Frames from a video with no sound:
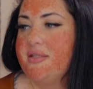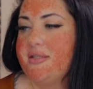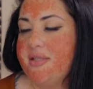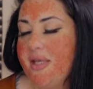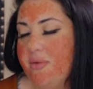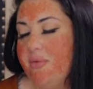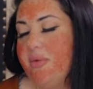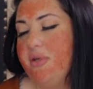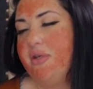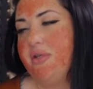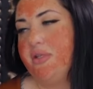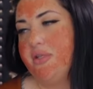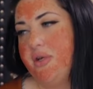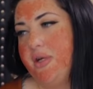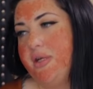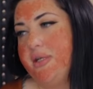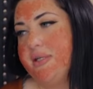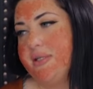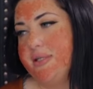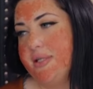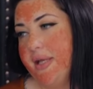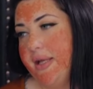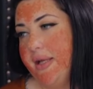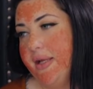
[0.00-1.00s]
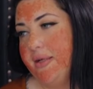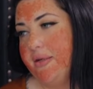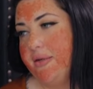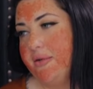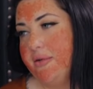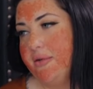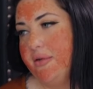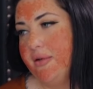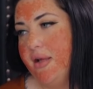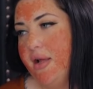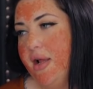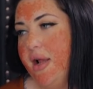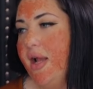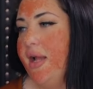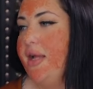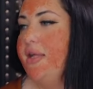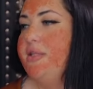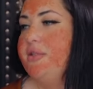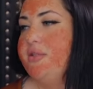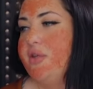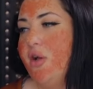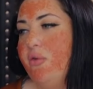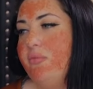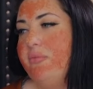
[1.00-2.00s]
say what you're trying to say. I don't want, and
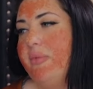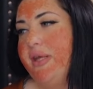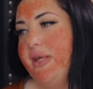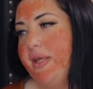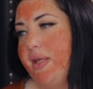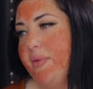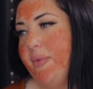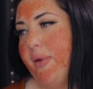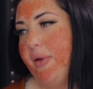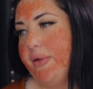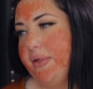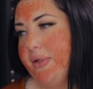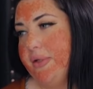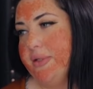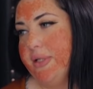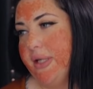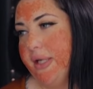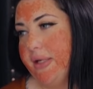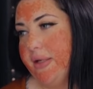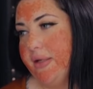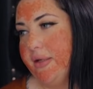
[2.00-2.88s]
I, don't make it about your.